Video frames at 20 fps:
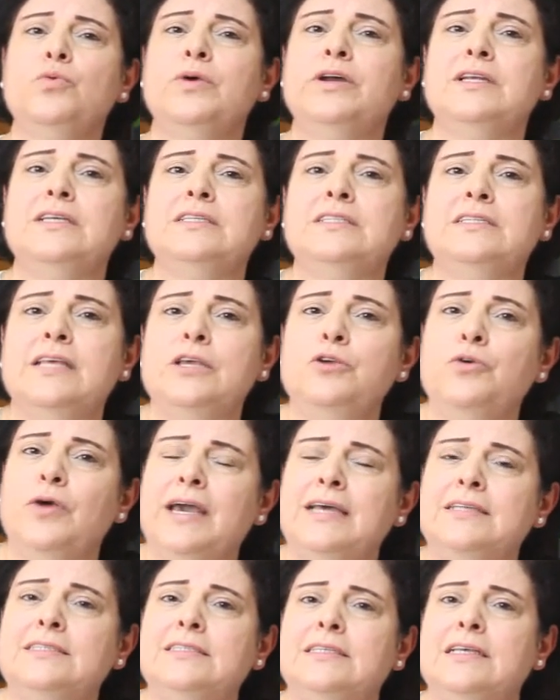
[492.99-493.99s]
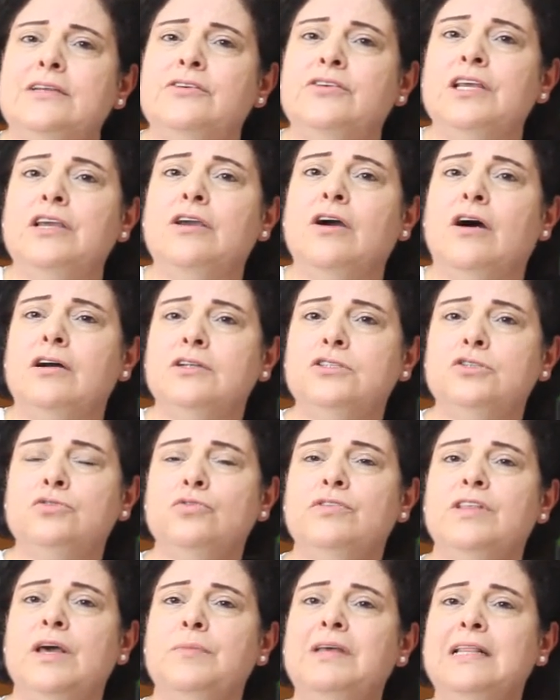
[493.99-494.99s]
where is the US in regards
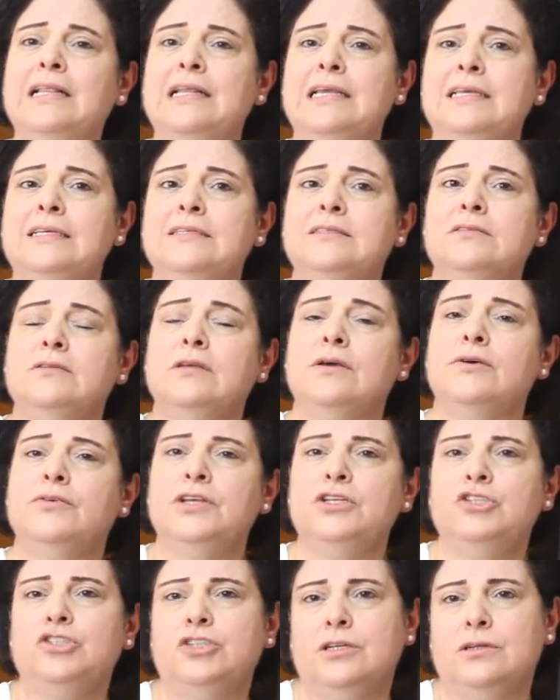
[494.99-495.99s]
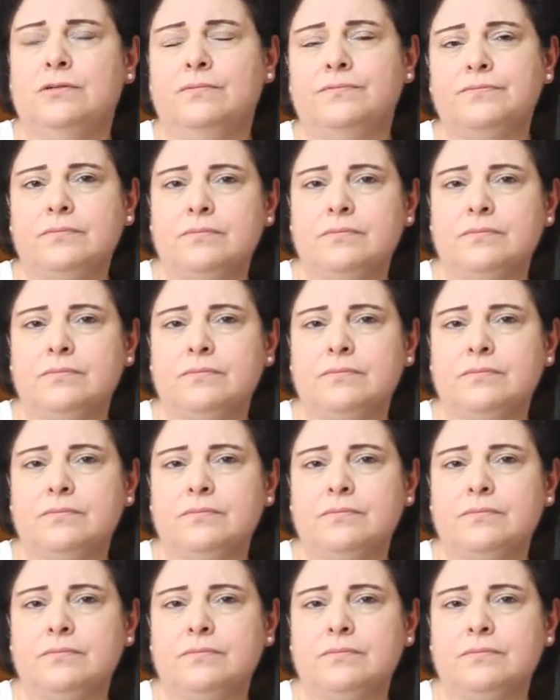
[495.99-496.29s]
to the Middle East region?